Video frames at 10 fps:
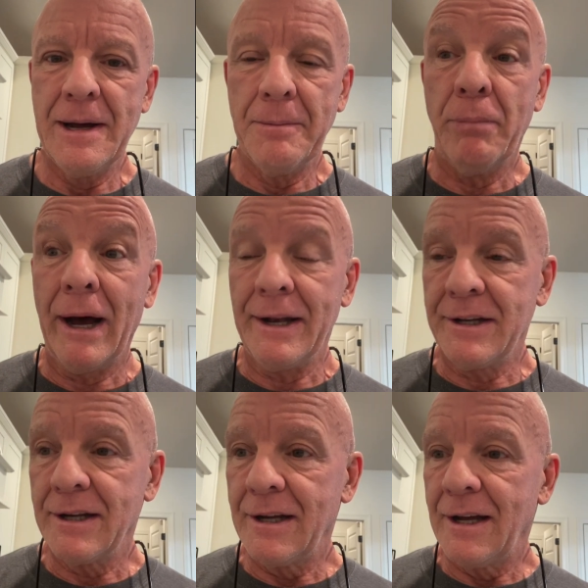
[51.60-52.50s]
But
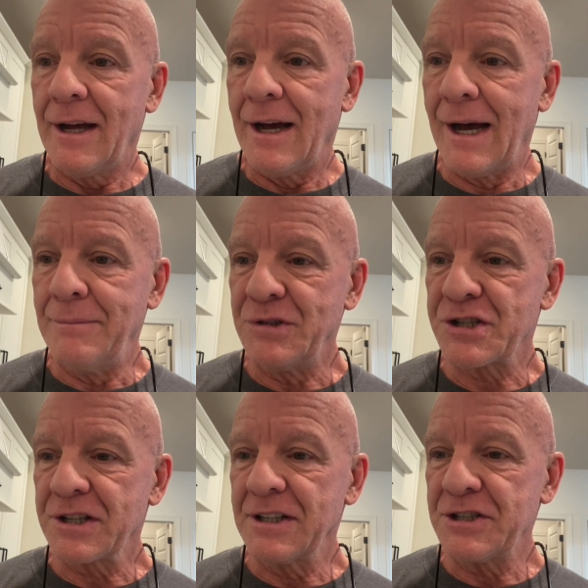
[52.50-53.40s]
I'm
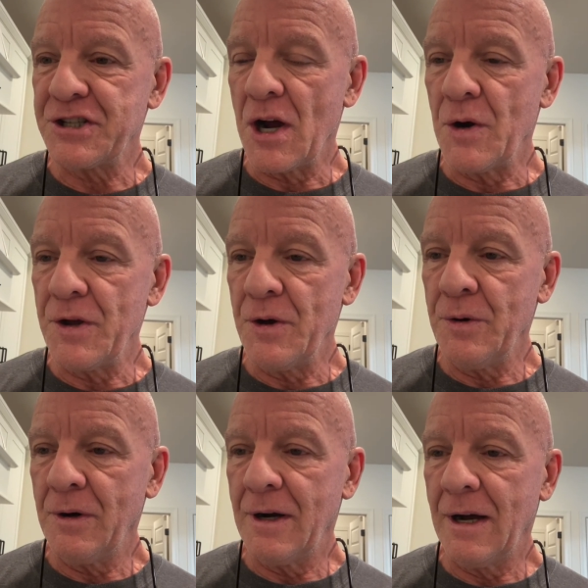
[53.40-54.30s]
just going to show
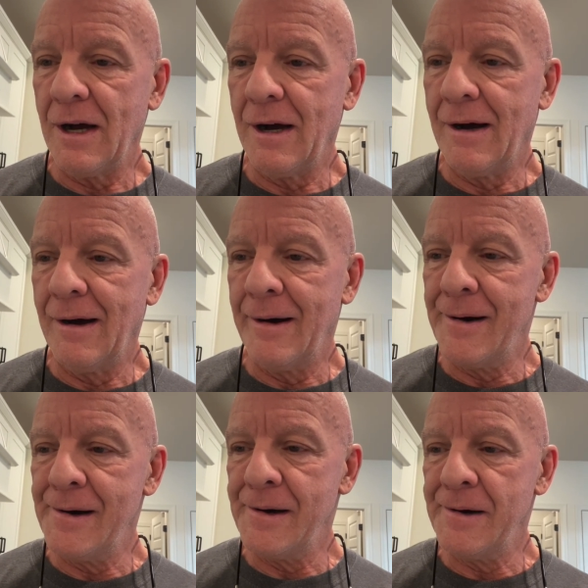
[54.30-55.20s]
you
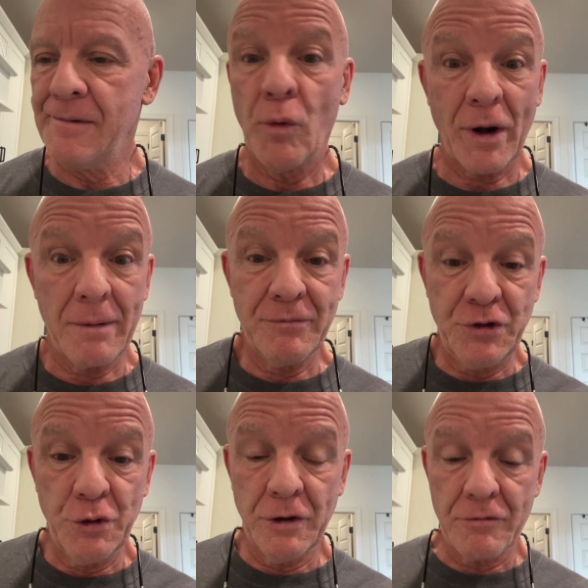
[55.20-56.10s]
what I'm
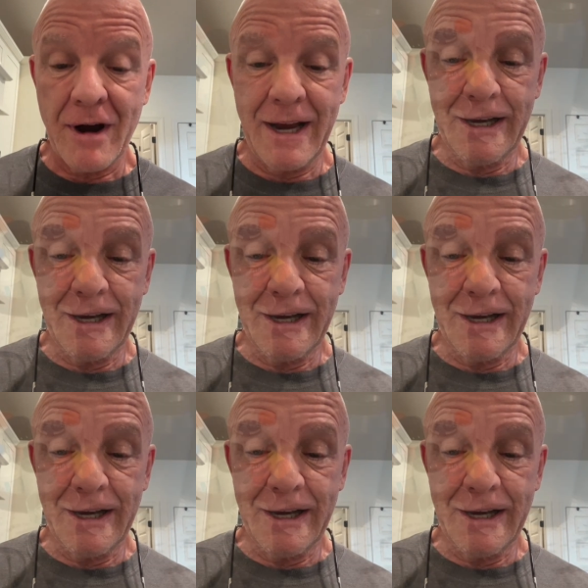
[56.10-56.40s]
doing right